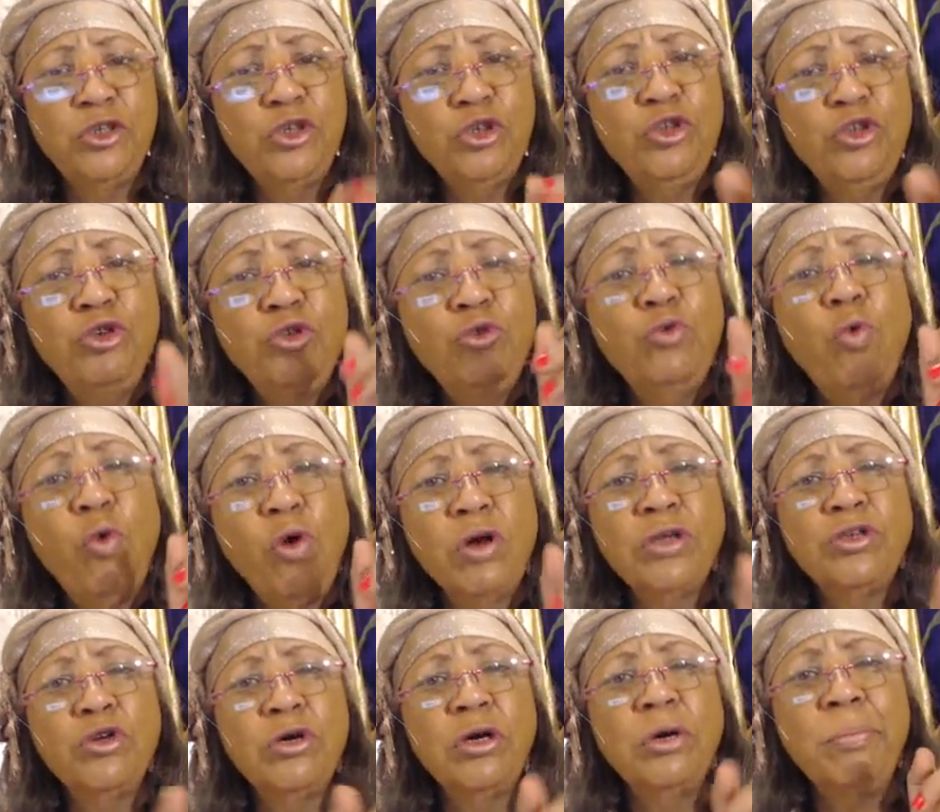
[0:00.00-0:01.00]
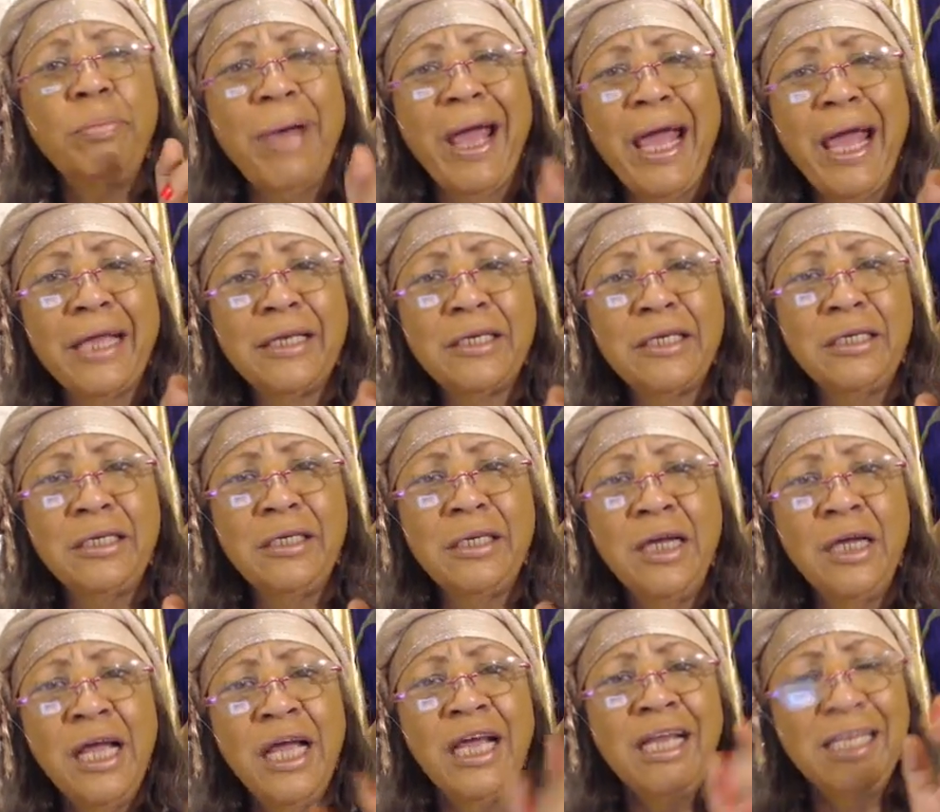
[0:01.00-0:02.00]
do you want to abandon
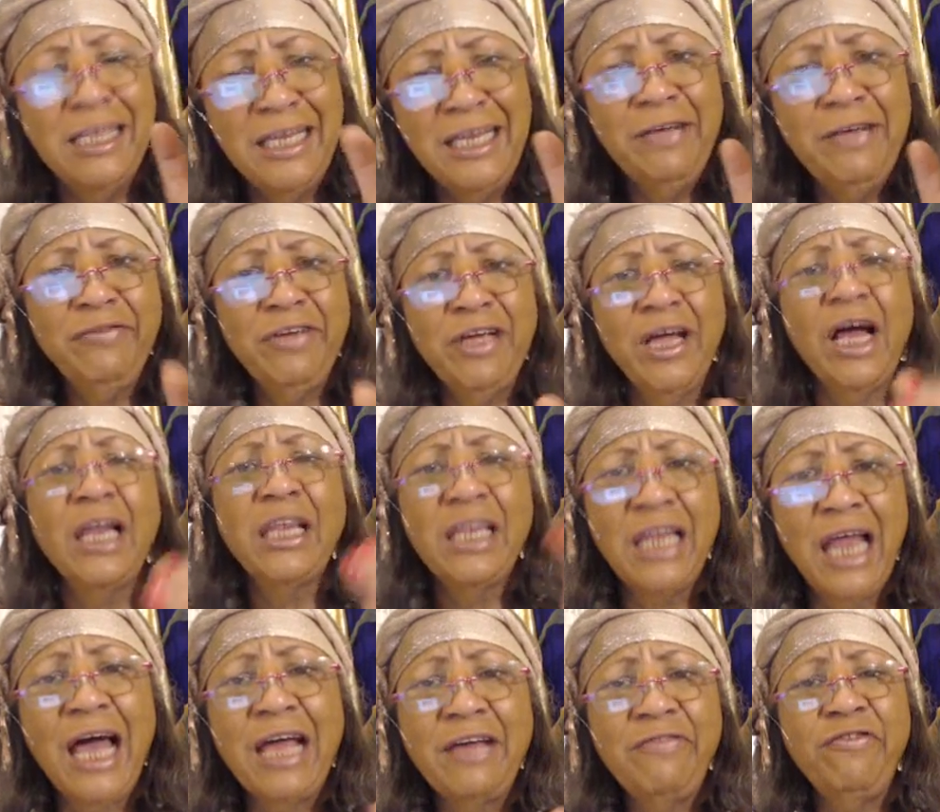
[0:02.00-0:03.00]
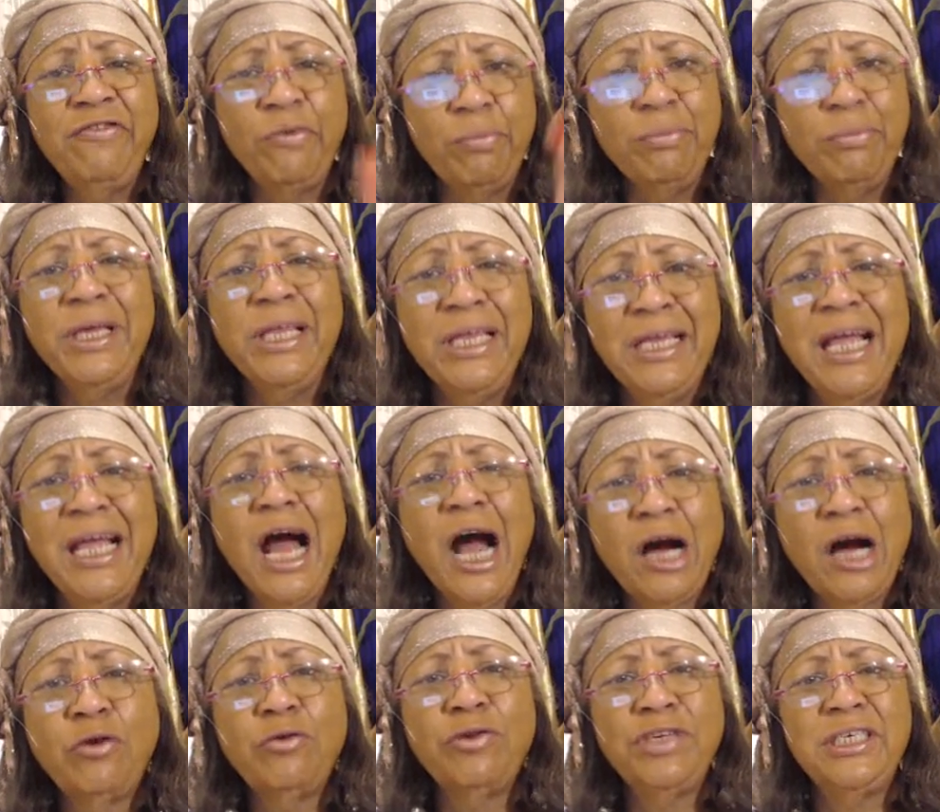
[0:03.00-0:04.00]
living a life of
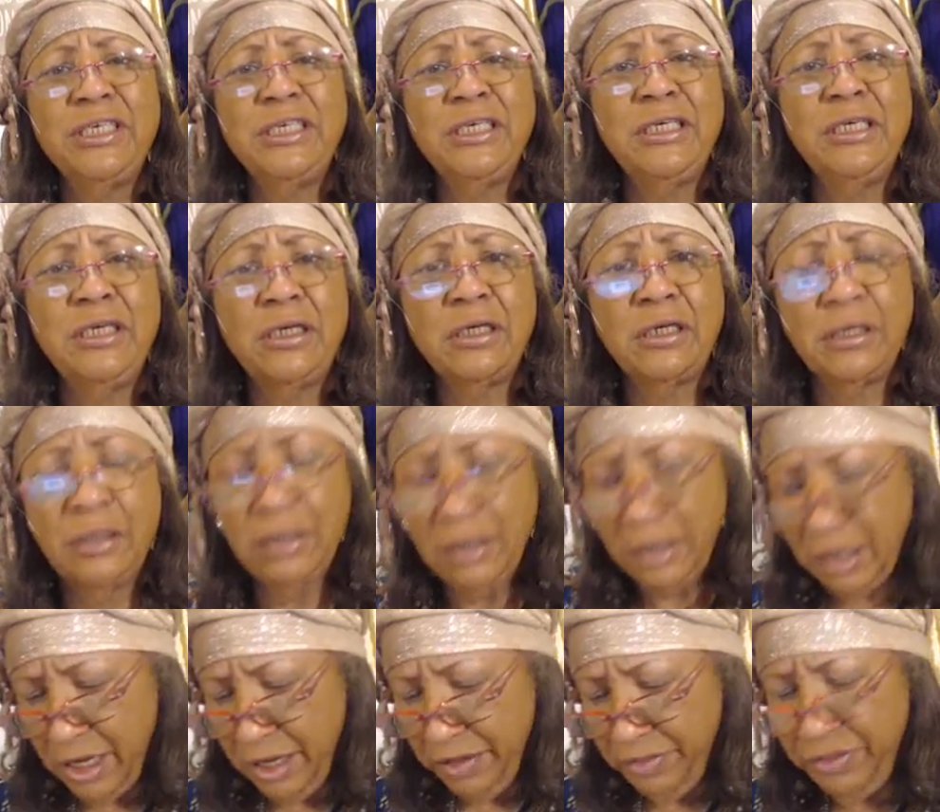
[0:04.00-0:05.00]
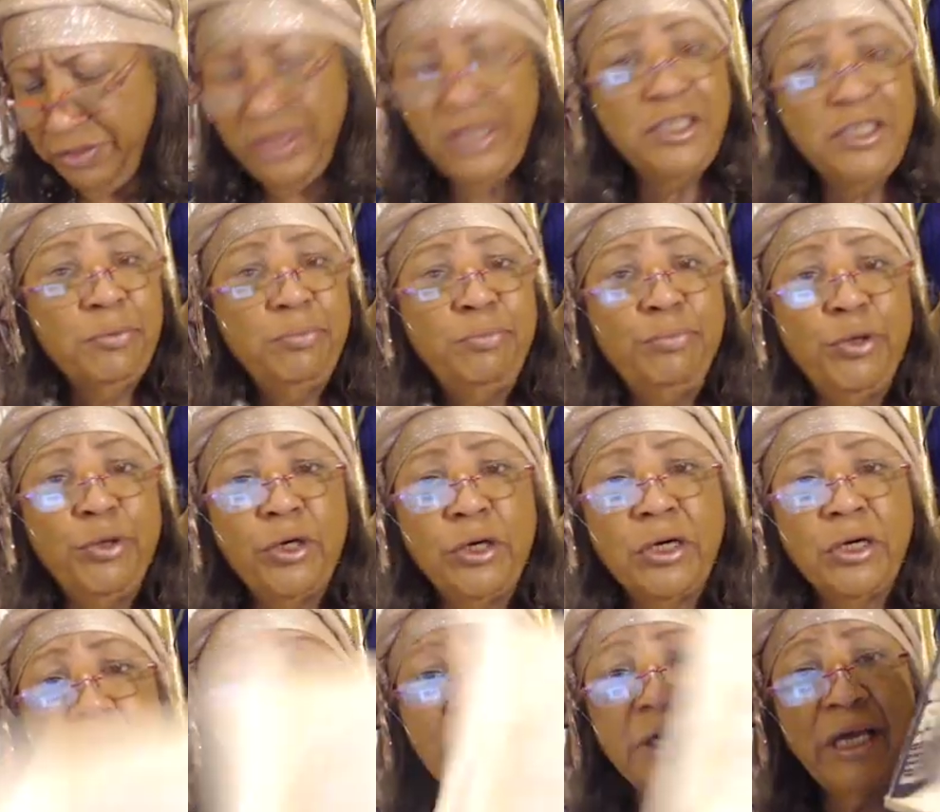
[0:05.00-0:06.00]
mediocrity? This
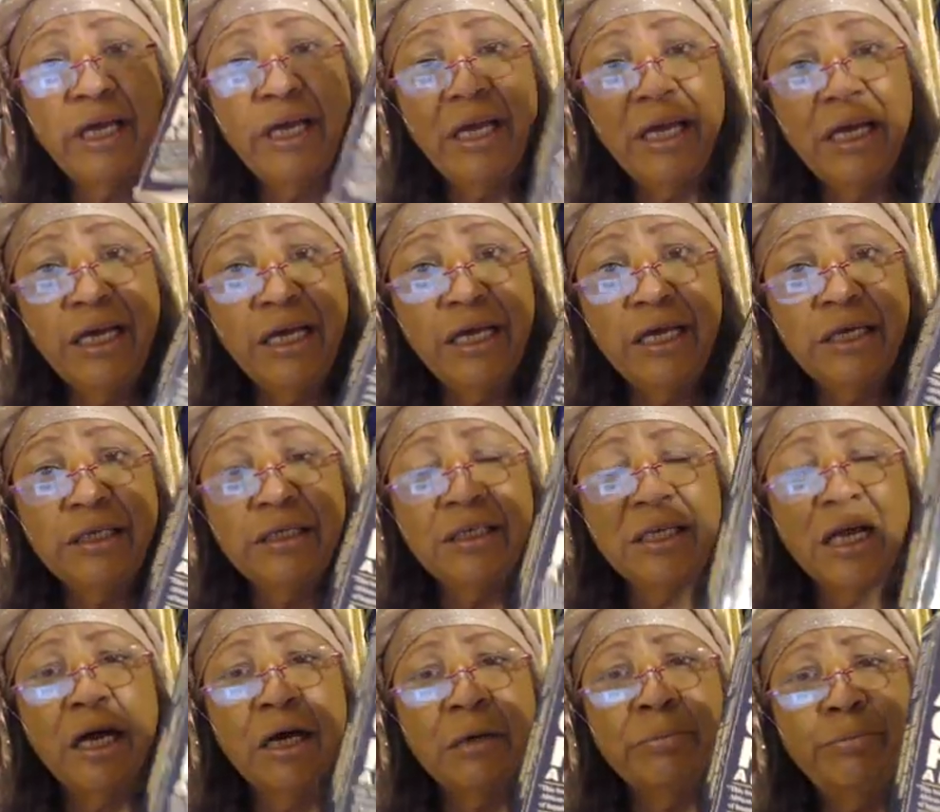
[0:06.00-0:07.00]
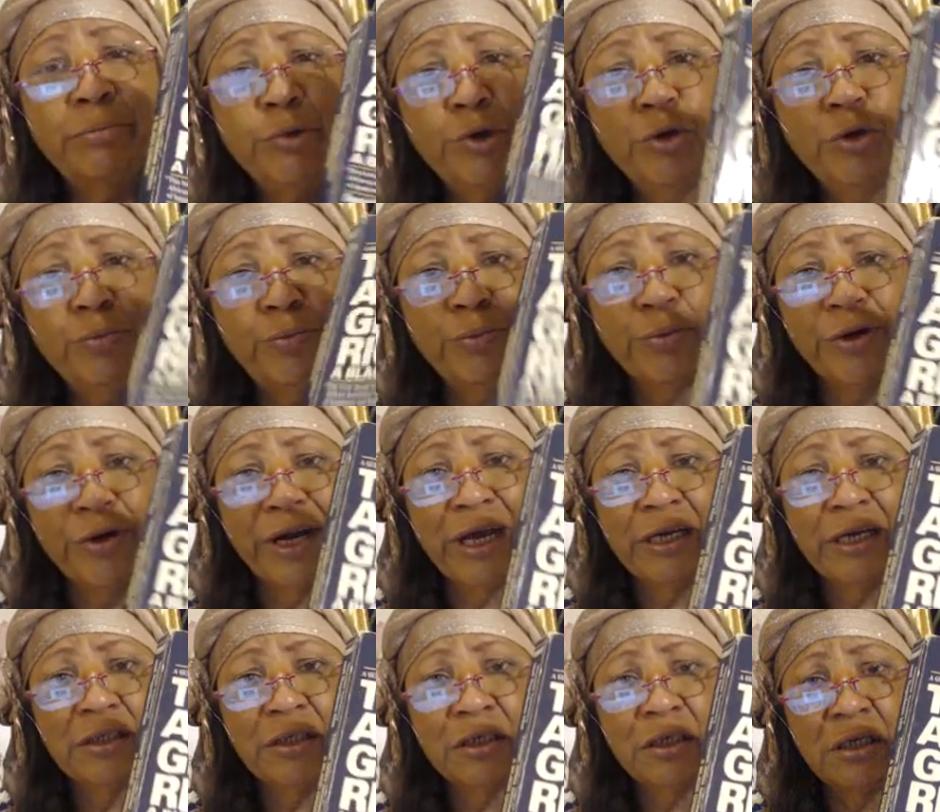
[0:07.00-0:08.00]
book is a
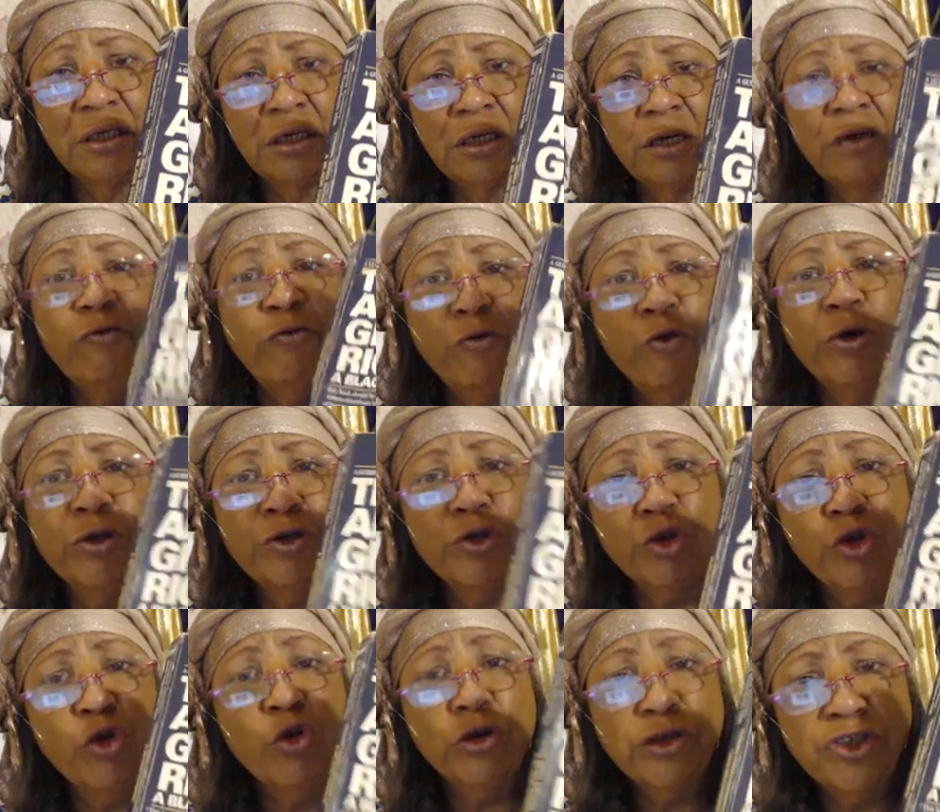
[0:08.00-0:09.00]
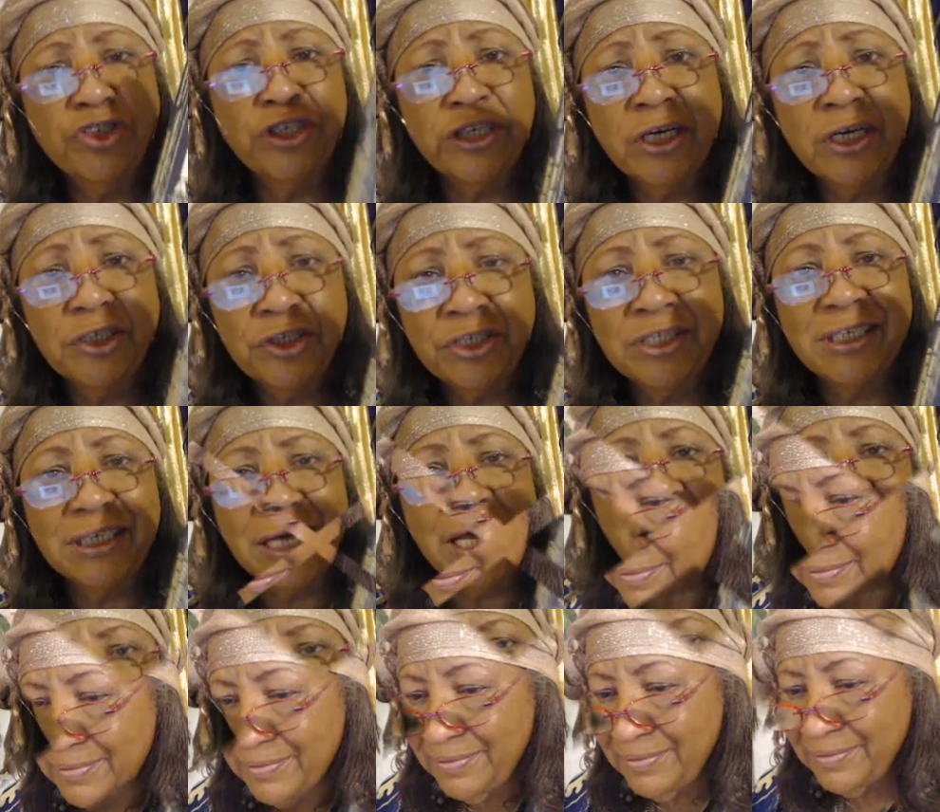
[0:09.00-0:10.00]
blueprint for your
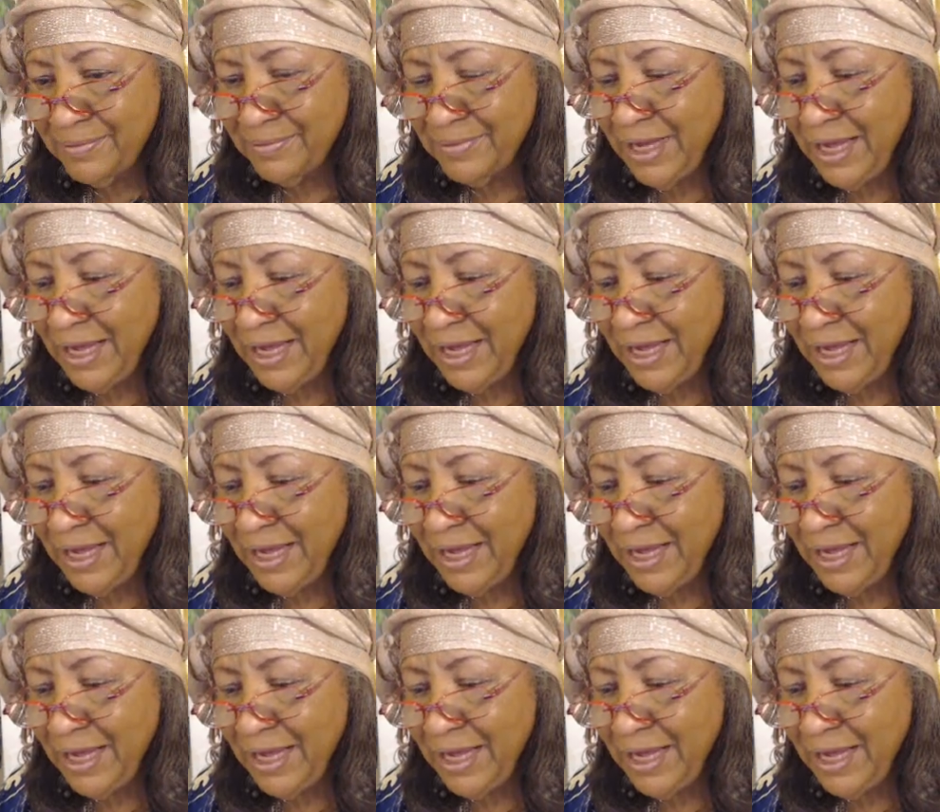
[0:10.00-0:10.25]
success.